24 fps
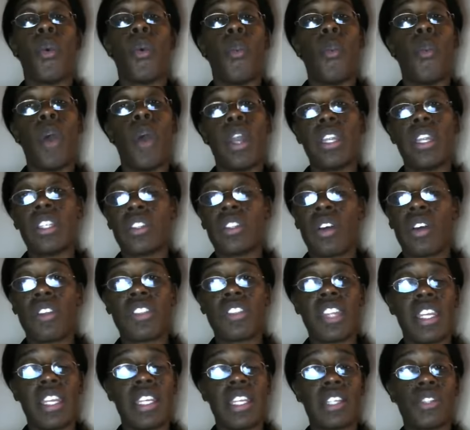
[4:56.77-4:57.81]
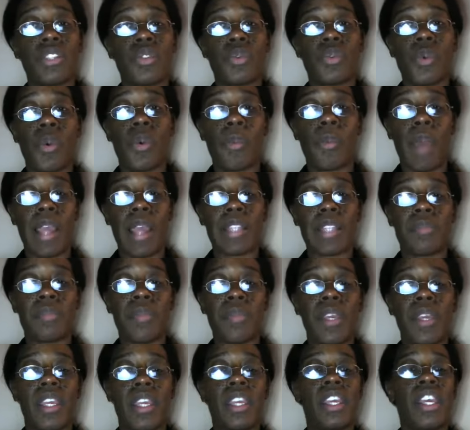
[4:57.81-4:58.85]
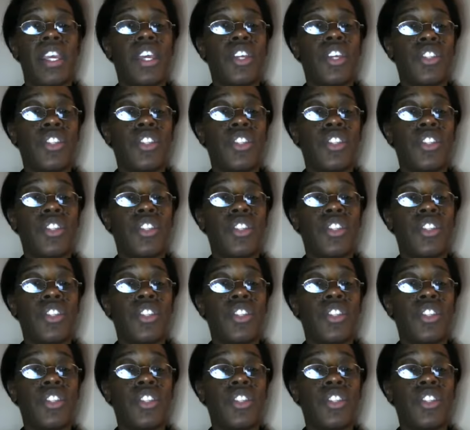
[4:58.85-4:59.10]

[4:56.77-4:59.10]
one is authentic Stuart Weitzman,